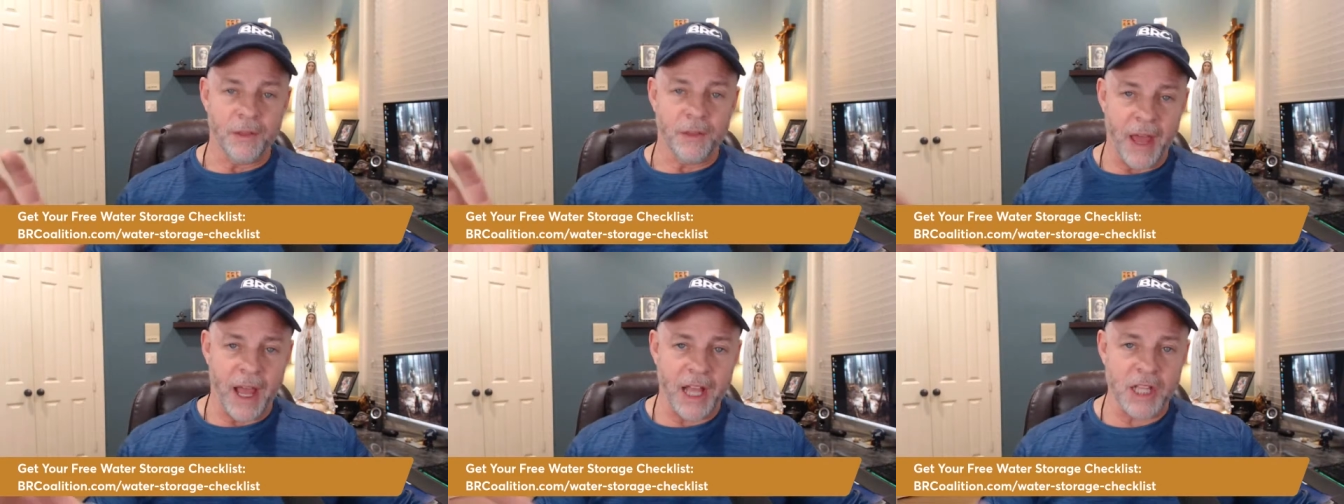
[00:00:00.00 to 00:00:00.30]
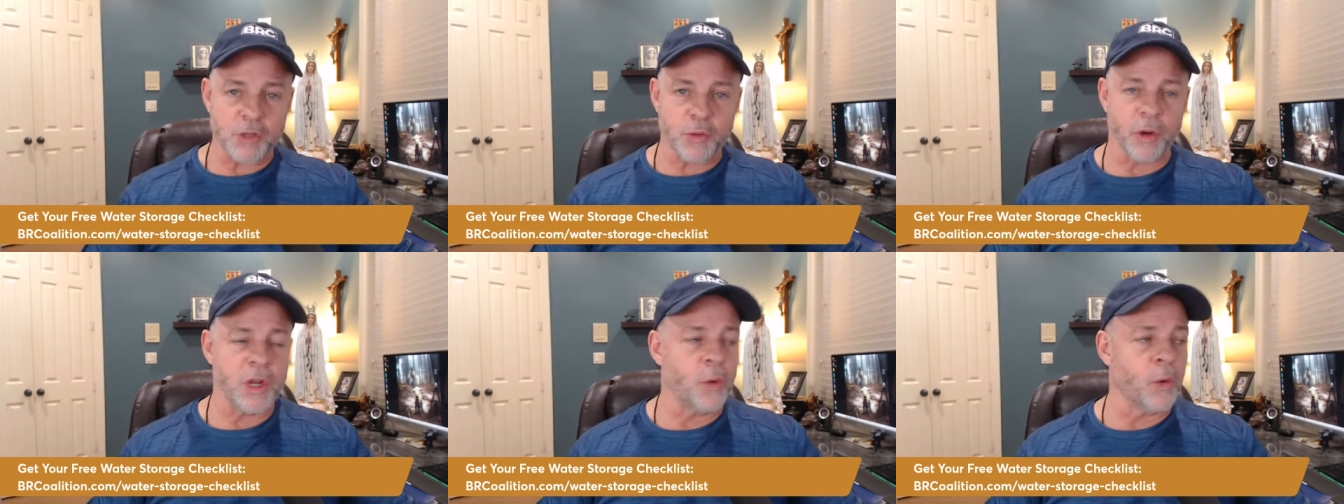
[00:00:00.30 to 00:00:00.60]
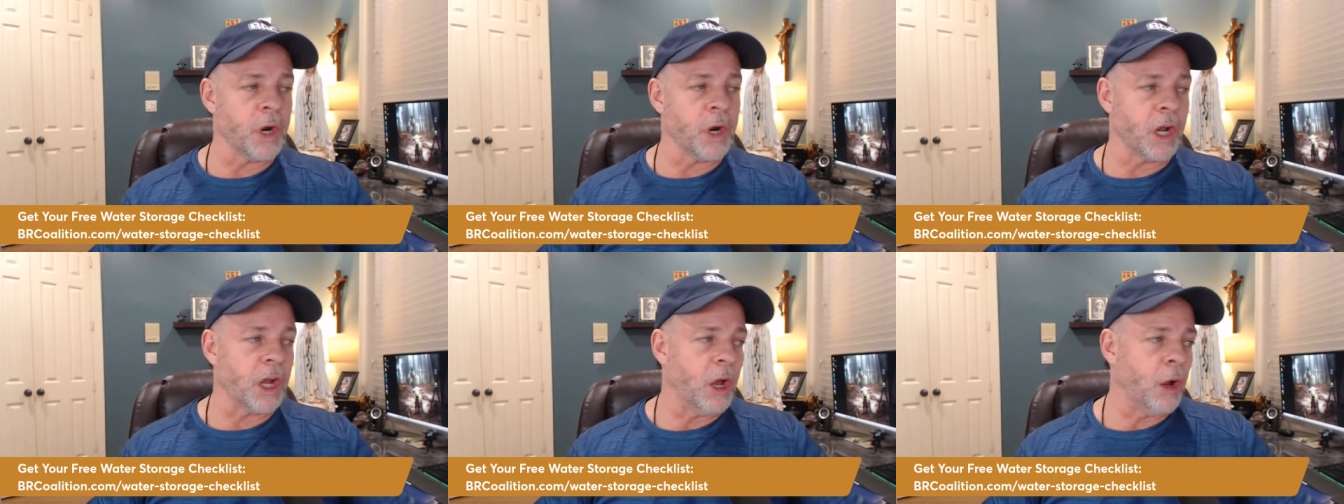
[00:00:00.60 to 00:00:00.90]
That's where you
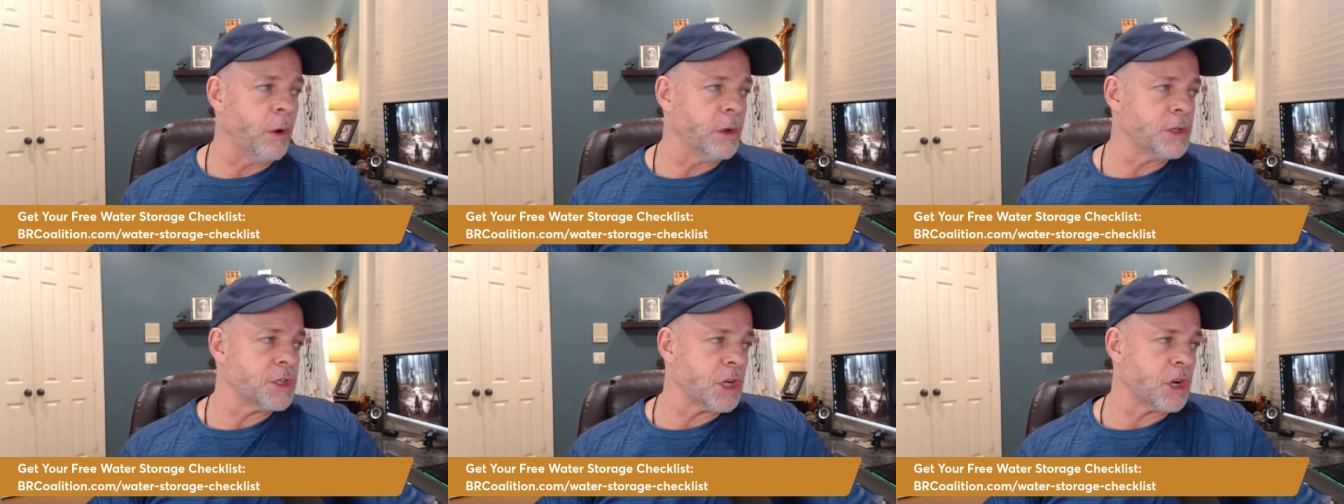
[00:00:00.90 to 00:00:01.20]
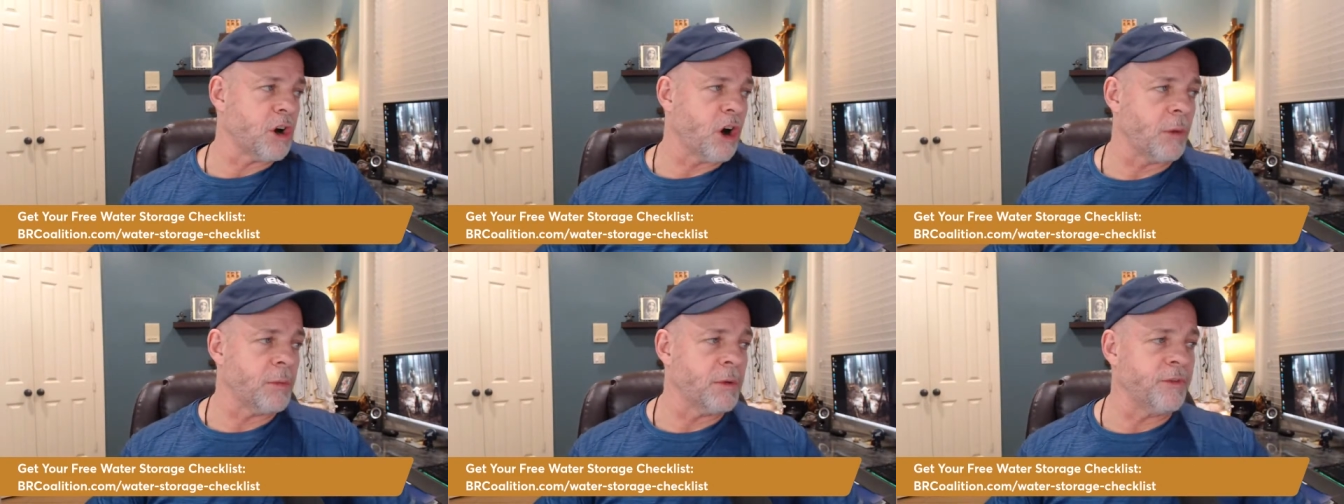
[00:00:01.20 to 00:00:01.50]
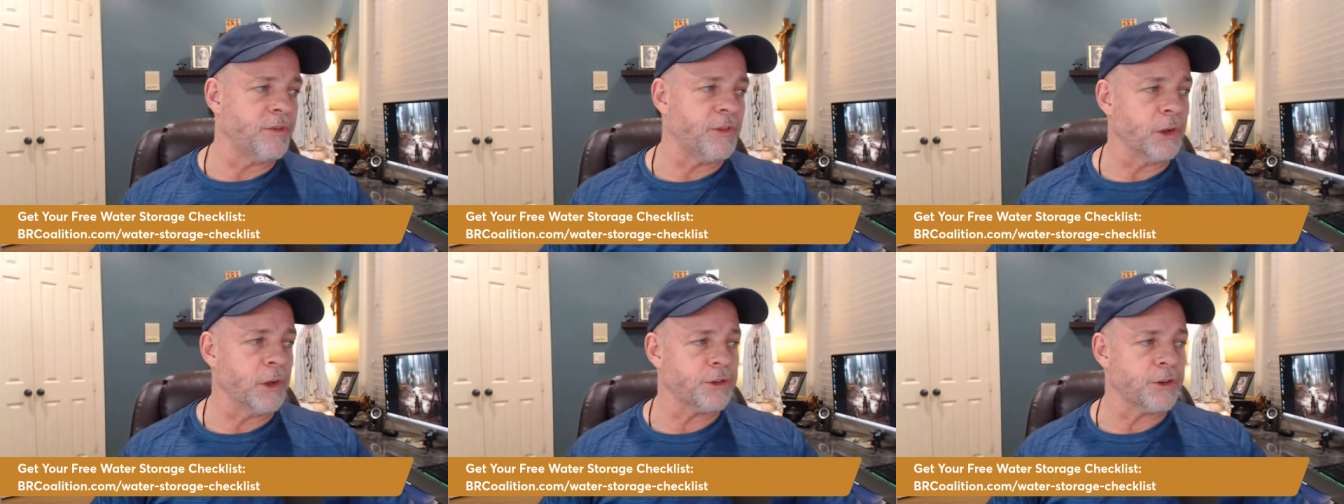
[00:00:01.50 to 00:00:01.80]
want to go. It's a carbon
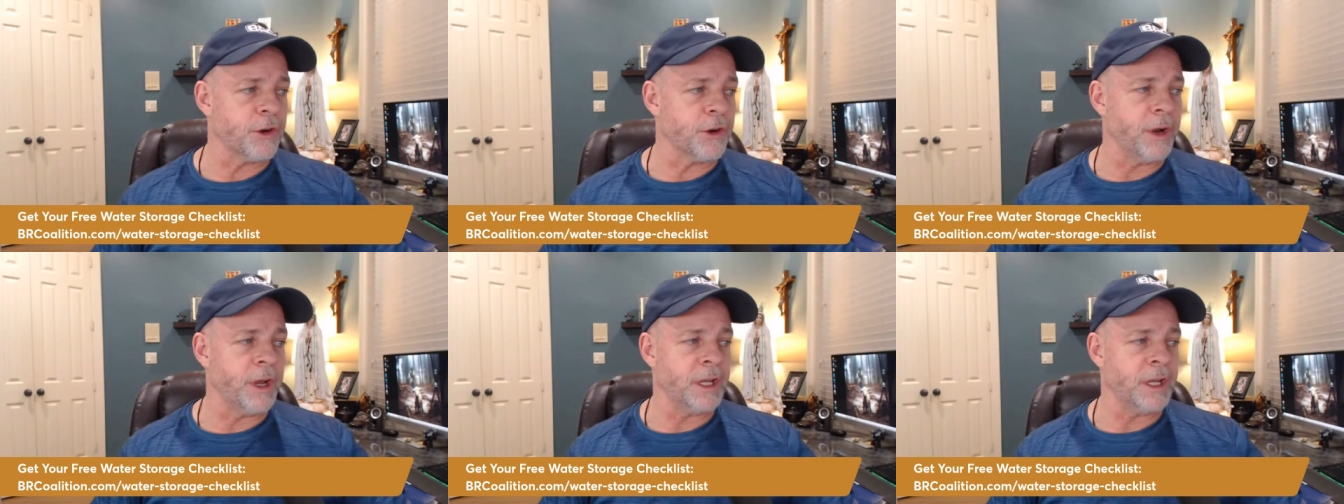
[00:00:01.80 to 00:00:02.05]
filter,